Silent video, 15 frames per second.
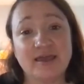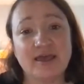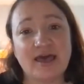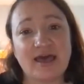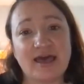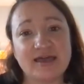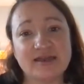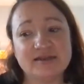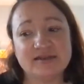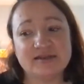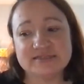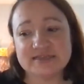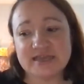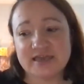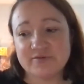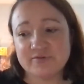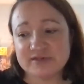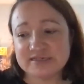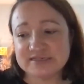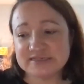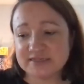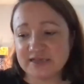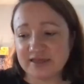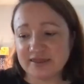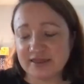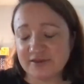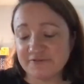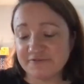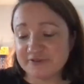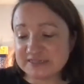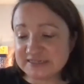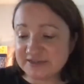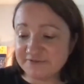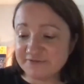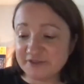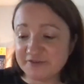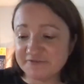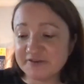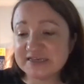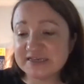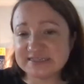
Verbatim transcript: Yeah. And it was, I think, for for the first